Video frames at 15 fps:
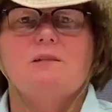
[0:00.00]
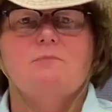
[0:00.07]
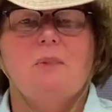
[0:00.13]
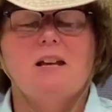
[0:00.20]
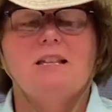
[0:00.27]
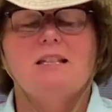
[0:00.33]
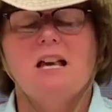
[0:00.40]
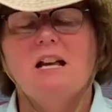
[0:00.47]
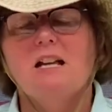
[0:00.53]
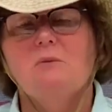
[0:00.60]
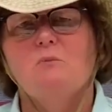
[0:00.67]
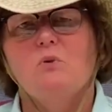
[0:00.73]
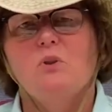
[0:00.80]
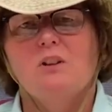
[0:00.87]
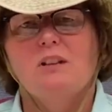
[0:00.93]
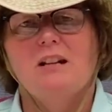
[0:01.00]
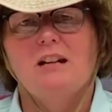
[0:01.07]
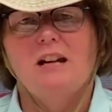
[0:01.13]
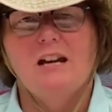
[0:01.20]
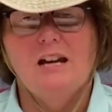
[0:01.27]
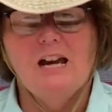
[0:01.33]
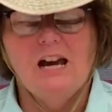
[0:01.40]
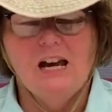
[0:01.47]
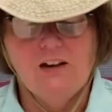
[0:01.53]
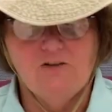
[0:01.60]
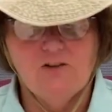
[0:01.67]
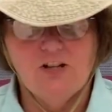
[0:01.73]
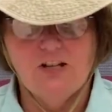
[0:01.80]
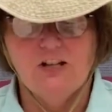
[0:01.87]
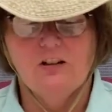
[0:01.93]
my second book that I
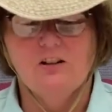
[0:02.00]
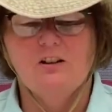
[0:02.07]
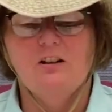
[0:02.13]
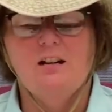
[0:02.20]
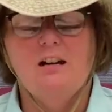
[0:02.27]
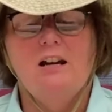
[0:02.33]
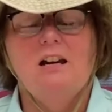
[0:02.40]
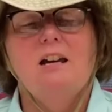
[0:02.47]
have here